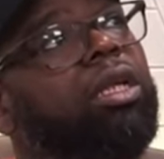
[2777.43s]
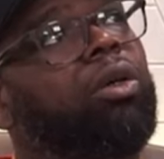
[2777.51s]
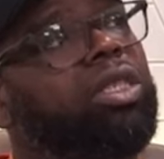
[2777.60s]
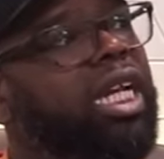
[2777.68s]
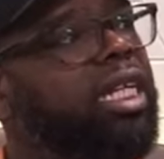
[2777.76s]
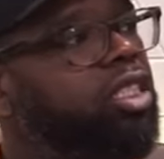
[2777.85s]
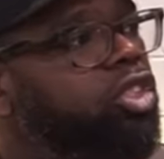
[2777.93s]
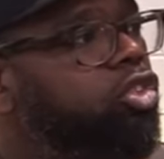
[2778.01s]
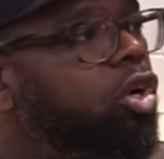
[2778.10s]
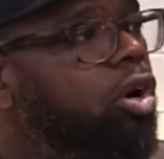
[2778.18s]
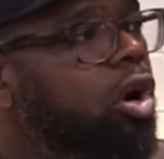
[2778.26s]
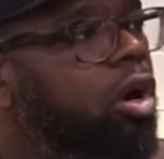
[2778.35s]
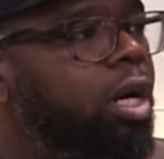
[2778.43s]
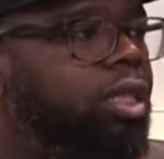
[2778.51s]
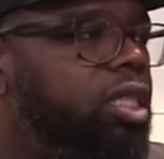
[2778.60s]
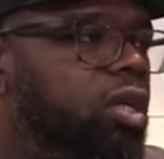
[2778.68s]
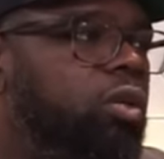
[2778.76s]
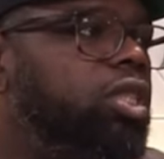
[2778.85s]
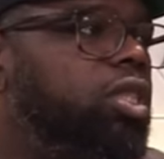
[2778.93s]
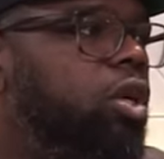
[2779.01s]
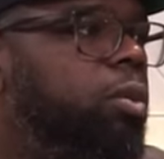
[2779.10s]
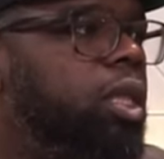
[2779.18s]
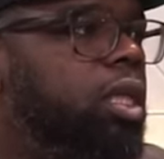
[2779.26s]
"Oh, she has a strong heart." I said, "Oh, she's gonna be